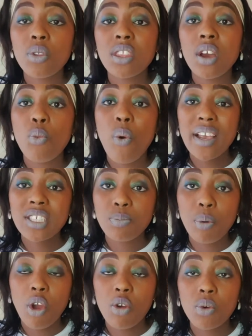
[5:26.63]
with the wax
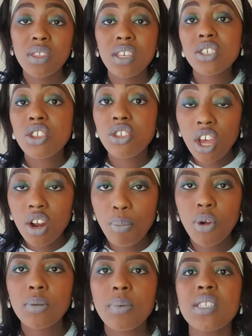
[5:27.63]
block, with this third
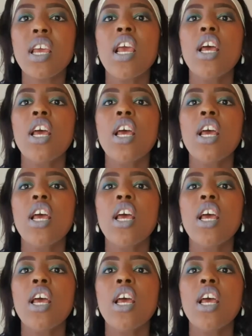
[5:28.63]
appointment,